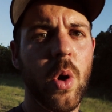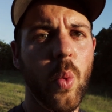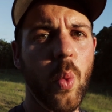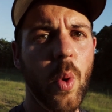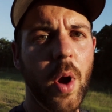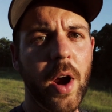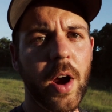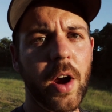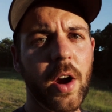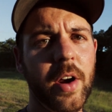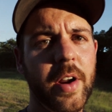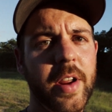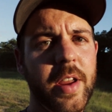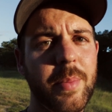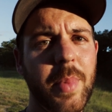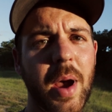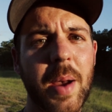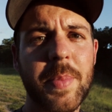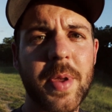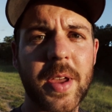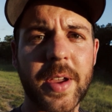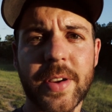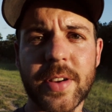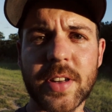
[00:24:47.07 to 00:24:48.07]
where it
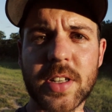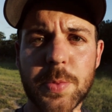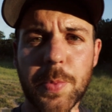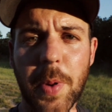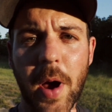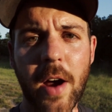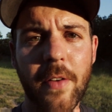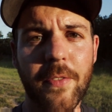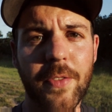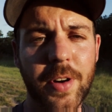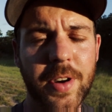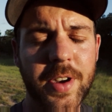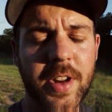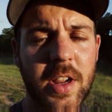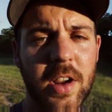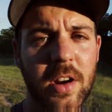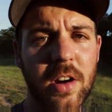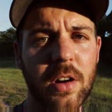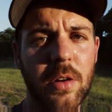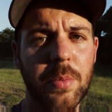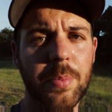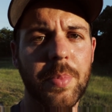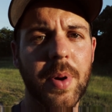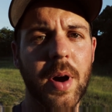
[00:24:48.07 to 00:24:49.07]
might be a good spot for
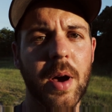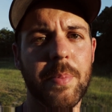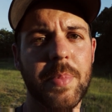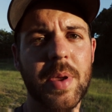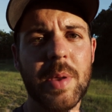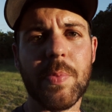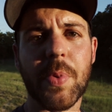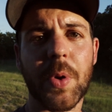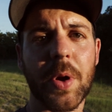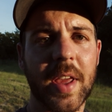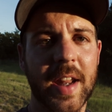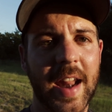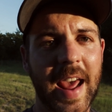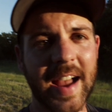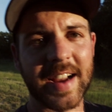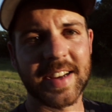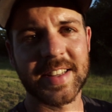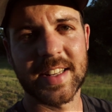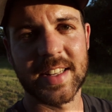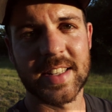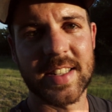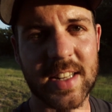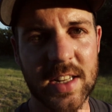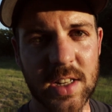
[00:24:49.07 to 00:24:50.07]
deer, but people can
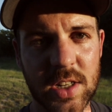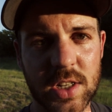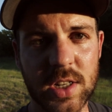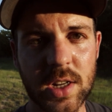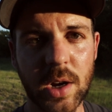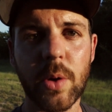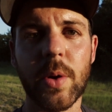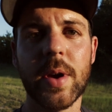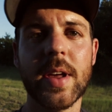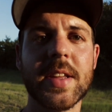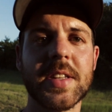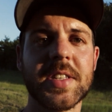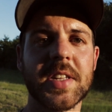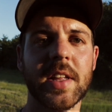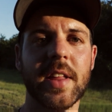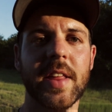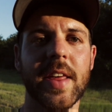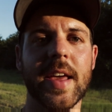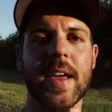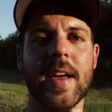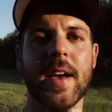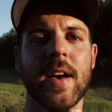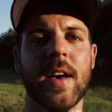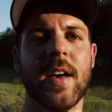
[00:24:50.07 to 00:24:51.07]
access it so
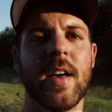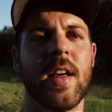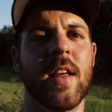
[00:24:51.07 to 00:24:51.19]
easily